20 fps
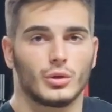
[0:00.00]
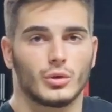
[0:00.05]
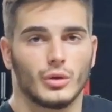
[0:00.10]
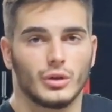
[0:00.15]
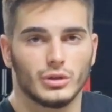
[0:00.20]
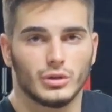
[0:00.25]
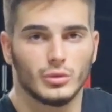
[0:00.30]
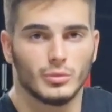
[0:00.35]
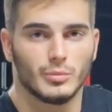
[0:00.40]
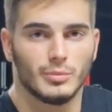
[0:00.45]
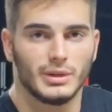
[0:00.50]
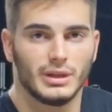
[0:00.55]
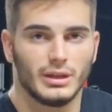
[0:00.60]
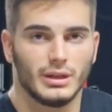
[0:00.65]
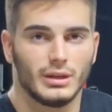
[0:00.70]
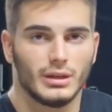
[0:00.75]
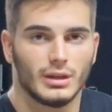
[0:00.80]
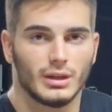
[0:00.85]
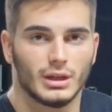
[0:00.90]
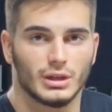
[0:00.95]
going to
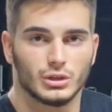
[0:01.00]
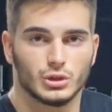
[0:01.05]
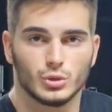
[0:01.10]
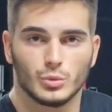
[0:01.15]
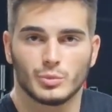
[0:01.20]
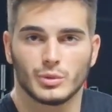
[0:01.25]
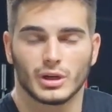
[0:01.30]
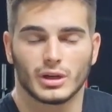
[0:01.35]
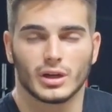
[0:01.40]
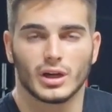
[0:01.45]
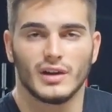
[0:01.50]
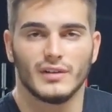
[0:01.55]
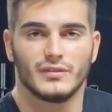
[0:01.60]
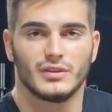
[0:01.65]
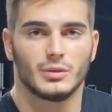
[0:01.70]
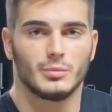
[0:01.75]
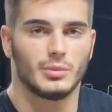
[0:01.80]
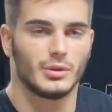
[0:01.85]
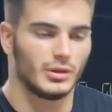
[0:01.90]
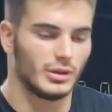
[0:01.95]
be super
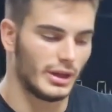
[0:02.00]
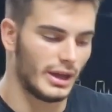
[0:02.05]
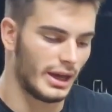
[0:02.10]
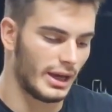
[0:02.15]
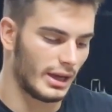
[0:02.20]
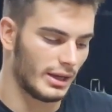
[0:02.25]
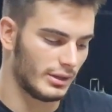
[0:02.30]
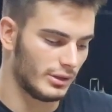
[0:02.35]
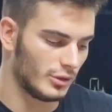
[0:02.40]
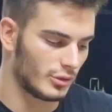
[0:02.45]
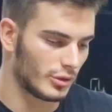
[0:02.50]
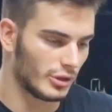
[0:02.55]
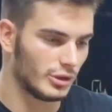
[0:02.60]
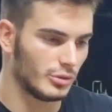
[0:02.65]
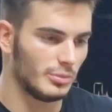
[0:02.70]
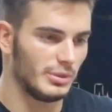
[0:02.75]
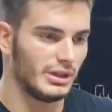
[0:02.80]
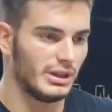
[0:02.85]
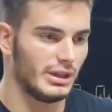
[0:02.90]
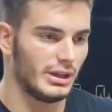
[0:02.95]
uncomfortable and you're going
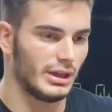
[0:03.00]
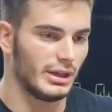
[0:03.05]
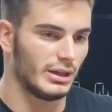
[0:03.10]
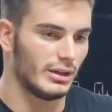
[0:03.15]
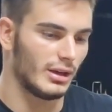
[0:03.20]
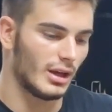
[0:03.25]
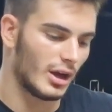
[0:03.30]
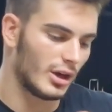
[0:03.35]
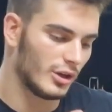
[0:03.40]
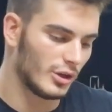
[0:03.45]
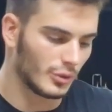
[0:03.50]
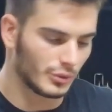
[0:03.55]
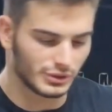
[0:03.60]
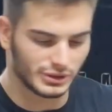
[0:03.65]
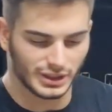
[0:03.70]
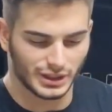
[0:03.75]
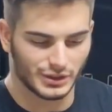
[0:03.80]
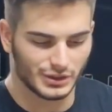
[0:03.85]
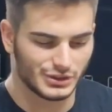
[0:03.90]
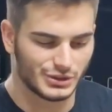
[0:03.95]
to be in an unknown
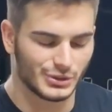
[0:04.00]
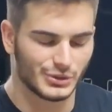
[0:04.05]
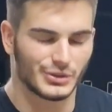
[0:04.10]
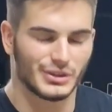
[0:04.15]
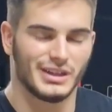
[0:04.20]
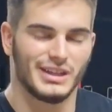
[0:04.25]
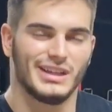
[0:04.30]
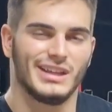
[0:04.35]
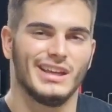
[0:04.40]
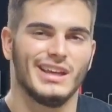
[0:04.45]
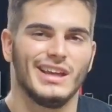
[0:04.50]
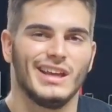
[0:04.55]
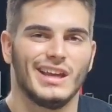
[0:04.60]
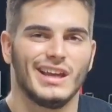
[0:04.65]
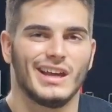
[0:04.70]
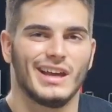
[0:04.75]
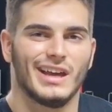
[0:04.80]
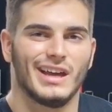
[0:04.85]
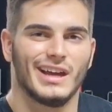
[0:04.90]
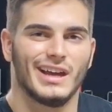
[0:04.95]
territory,
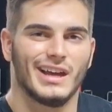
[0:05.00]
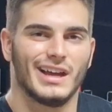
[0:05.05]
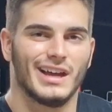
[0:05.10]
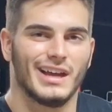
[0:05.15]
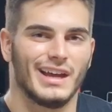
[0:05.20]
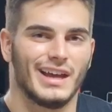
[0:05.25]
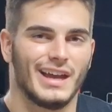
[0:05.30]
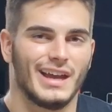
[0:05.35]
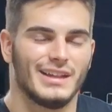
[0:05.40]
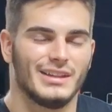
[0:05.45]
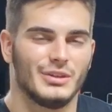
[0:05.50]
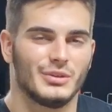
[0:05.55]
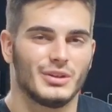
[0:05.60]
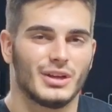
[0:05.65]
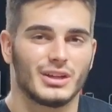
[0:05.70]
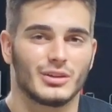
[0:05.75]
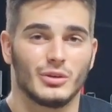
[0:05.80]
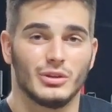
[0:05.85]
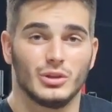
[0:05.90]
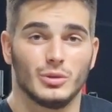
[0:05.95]
and you're
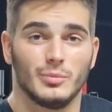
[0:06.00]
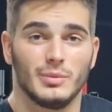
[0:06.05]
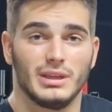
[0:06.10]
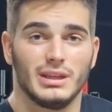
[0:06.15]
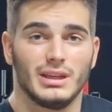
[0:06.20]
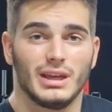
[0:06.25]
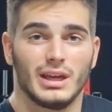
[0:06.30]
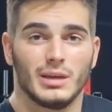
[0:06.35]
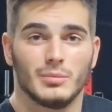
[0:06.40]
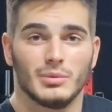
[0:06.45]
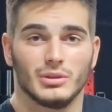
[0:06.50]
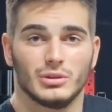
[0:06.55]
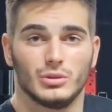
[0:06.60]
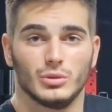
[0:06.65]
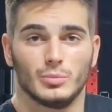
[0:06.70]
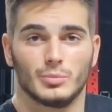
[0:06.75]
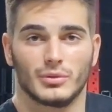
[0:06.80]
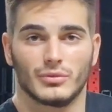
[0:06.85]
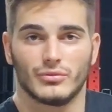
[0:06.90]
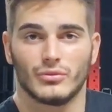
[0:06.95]
not going to be able to
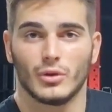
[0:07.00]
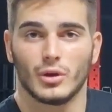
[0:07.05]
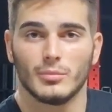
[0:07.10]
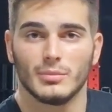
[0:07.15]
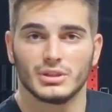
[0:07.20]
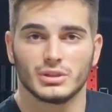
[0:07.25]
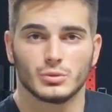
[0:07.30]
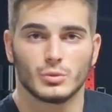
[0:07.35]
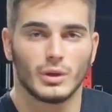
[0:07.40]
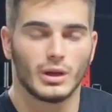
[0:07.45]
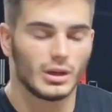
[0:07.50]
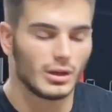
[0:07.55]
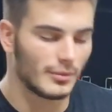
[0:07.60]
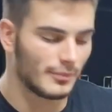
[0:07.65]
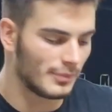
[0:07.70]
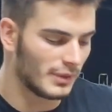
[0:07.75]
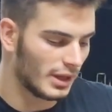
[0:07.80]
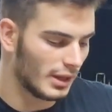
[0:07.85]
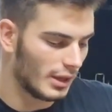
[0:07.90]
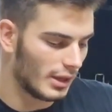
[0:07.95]
perform as
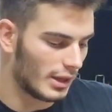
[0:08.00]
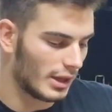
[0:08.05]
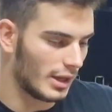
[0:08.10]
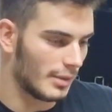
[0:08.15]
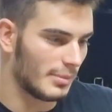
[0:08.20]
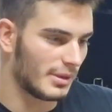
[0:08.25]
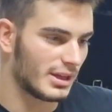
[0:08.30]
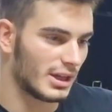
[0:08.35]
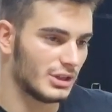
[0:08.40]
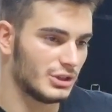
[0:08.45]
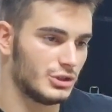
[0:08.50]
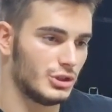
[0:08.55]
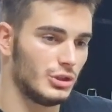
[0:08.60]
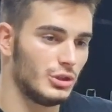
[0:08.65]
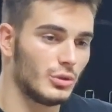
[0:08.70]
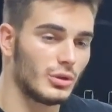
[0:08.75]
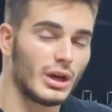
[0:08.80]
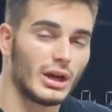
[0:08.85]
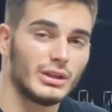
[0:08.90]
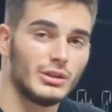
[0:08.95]
well because
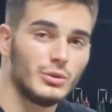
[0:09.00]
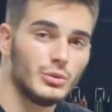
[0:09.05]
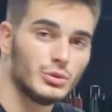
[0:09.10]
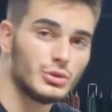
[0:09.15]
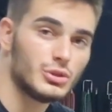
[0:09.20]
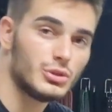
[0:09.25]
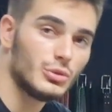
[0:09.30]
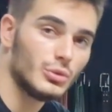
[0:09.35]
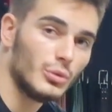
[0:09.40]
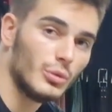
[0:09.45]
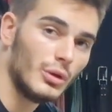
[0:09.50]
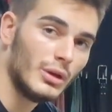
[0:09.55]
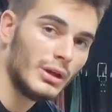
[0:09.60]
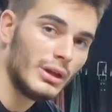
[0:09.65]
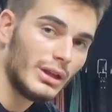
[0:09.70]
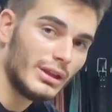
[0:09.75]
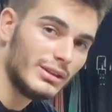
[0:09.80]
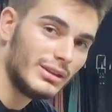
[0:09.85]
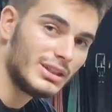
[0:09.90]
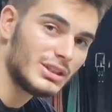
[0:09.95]
you got used to
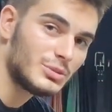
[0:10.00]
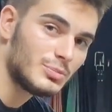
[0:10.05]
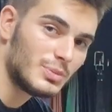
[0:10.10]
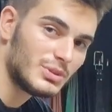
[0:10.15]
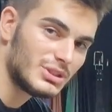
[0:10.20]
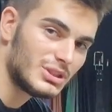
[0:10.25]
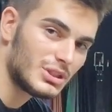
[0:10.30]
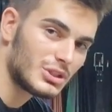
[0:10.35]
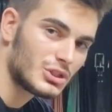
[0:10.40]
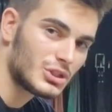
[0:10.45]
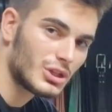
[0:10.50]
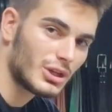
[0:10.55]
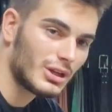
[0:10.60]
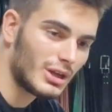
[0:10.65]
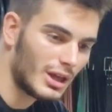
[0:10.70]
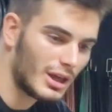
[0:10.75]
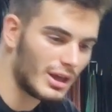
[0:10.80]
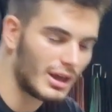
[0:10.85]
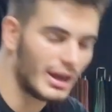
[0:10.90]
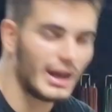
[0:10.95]
this position
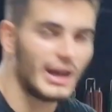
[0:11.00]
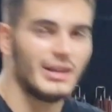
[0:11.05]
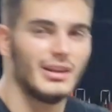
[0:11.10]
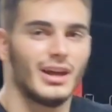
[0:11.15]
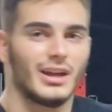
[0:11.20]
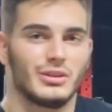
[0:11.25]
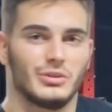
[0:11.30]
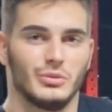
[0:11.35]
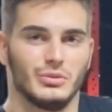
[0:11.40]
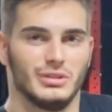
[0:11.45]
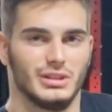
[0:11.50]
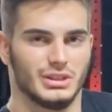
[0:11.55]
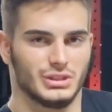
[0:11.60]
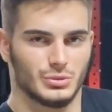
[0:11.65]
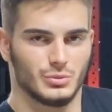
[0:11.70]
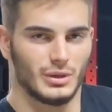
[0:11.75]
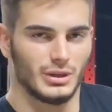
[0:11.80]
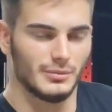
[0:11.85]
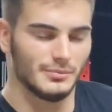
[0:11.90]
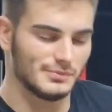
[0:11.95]
and not to this
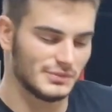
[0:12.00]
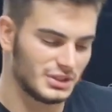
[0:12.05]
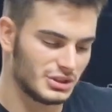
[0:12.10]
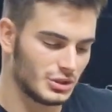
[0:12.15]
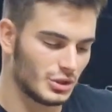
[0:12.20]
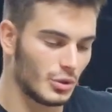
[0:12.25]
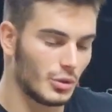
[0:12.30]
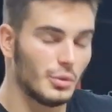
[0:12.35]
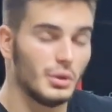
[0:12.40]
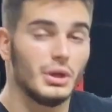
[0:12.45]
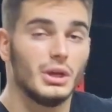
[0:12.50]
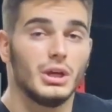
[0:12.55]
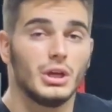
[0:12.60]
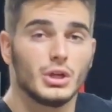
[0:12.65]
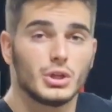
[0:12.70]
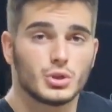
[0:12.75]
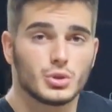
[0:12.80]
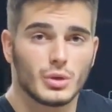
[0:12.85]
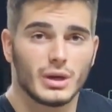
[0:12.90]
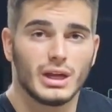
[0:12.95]
one. So
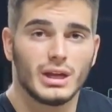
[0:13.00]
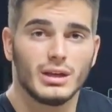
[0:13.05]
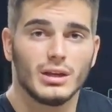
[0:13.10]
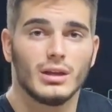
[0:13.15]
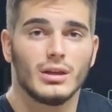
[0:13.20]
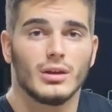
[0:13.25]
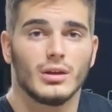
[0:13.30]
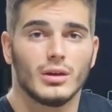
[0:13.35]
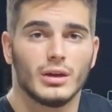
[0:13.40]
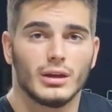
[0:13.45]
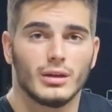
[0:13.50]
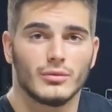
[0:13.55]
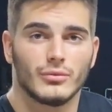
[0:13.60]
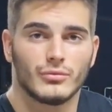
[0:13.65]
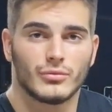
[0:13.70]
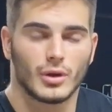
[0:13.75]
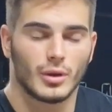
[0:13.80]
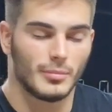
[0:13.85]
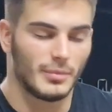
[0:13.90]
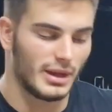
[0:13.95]
train
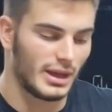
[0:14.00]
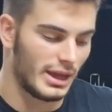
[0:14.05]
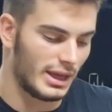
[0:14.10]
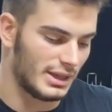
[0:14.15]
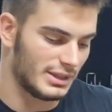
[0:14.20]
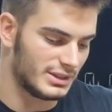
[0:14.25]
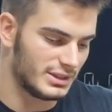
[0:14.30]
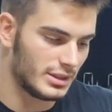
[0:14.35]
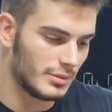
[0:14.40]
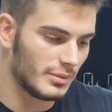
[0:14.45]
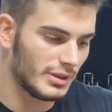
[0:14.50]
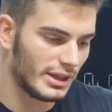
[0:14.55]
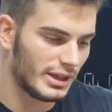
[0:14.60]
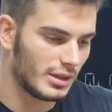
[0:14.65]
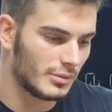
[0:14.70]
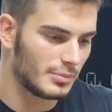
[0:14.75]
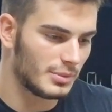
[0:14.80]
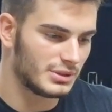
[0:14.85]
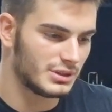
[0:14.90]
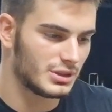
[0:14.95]
from a
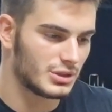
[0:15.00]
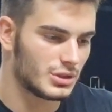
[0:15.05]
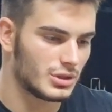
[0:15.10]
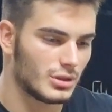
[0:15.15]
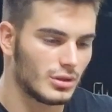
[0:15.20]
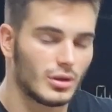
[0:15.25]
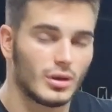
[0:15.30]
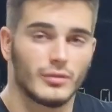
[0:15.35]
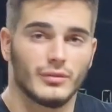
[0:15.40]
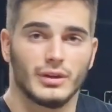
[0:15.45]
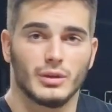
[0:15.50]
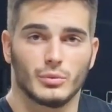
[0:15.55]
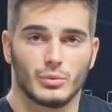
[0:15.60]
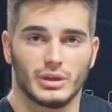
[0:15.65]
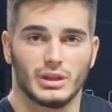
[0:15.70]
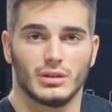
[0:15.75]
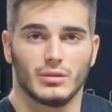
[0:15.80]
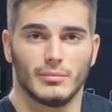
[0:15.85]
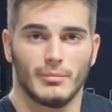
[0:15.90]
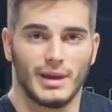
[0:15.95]
simulated position of a
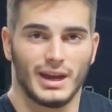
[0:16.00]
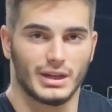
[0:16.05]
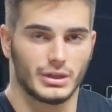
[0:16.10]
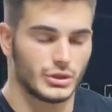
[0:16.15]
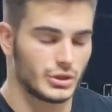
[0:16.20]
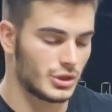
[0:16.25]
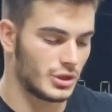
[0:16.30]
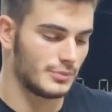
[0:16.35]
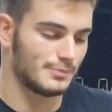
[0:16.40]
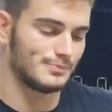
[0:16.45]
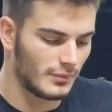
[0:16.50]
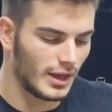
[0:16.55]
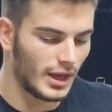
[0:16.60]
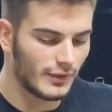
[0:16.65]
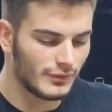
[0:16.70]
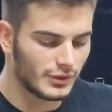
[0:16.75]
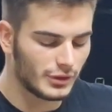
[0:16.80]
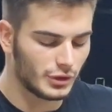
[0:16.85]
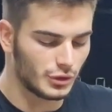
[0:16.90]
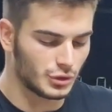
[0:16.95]
real match.
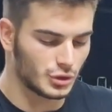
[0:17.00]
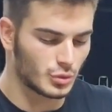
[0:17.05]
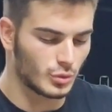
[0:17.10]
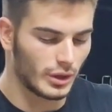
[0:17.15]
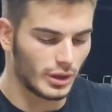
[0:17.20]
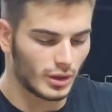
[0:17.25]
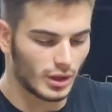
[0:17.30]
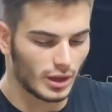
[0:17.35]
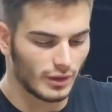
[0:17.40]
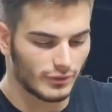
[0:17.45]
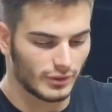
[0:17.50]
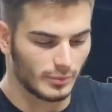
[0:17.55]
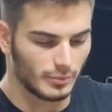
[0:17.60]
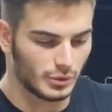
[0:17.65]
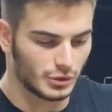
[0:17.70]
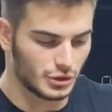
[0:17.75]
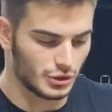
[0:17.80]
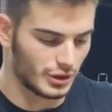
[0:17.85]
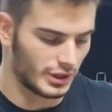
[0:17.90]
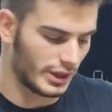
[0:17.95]
After you square off and
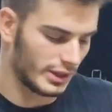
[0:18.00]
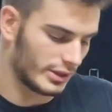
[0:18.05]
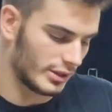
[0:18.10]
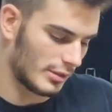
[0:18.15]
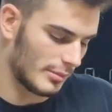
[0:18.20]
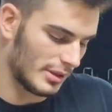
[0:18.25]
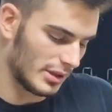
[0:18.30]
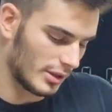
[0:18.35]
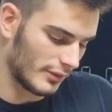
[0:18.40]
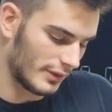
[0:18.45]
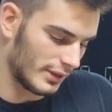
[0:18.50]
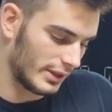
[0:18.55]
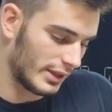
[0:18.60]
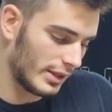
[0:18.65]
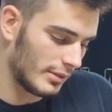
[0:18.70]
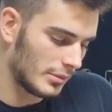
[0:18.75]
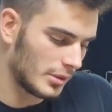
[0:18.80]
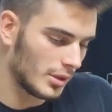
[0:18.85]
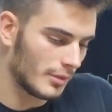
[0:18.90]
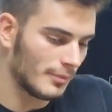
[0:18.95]
put your hand in the middle of the
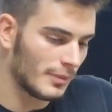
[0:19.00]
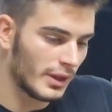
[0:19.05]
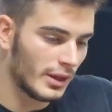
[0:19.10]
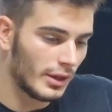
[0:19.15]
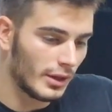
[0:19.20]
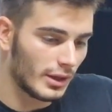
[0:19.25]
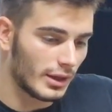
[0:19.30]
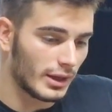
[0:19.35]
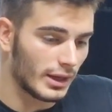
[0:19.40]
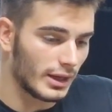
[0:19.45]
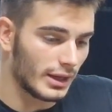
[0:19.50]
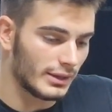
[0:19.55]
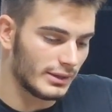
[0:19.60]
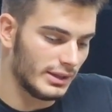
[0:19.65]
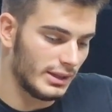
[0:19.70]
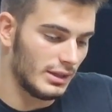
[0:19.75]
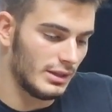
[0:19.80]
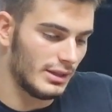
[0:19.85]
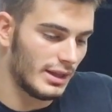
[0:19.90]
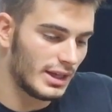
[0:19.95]
table,
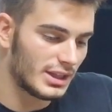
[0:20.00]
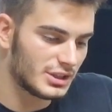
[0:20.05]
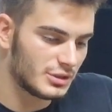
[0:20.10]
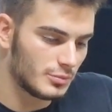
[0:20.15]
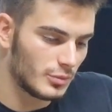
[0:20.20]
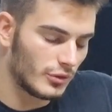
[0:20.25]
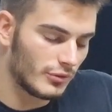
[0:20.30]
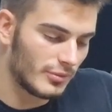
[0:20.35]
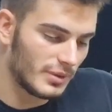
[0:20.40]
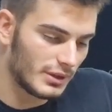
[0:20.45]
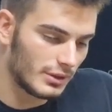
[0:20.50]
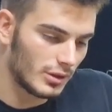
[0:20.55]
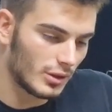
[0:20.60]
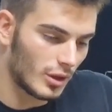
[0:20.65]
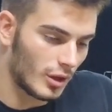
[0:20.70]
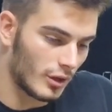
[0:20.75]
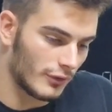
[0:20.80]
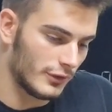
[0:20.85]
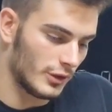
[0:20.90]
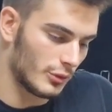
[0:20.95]
the next movement
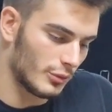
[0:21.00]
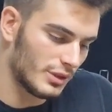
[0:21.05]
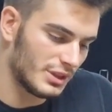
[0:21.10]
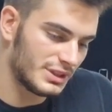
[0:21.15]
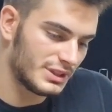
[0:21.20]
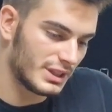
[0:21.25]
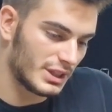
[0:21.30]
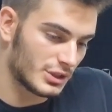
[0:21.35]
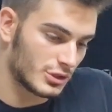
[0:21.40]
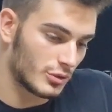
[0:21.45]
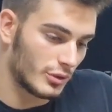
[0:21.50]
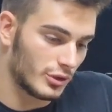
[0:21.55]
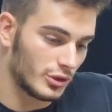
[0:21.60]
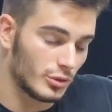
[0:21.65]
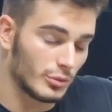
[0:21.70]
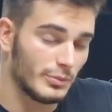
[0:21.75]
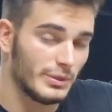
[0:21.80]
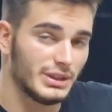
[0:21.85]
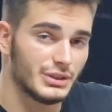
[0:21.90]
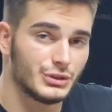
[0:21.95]
of your wrist is going
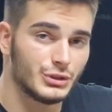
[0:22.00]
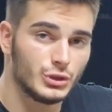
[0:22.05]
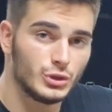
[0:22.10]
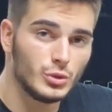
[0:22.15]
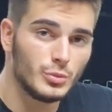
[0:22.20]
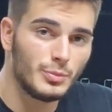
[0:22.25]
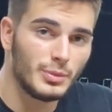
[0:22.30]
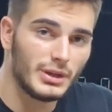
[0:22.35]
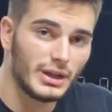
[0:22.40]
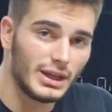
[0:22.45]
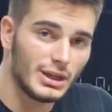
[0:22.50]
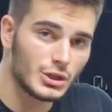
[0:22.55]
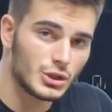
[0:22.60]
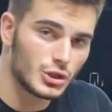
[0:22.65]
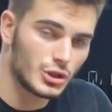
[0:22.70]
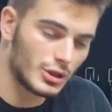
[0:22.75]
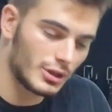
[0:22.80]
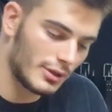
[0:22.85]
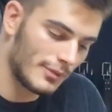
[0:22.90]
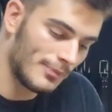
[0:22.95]
to be
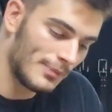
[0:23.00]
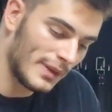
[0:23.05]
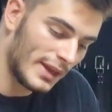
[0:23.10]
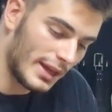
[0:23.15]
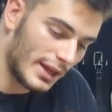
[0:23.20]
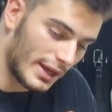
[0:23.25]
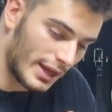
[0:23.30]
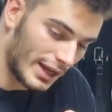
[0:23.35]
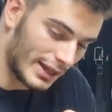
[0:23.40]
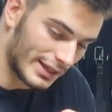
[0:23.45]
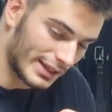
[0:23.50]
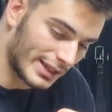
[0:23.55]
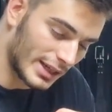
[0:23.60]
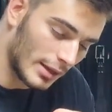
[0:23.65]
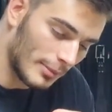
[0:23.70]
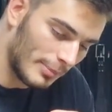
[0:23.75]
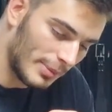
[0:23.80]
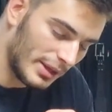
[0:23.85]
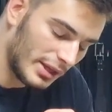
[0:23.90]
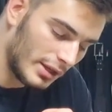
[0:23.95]
supination and
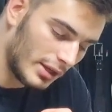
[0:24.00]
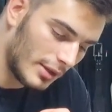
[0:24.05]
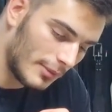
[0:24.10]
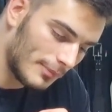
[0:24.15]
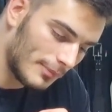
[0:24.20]
cupping.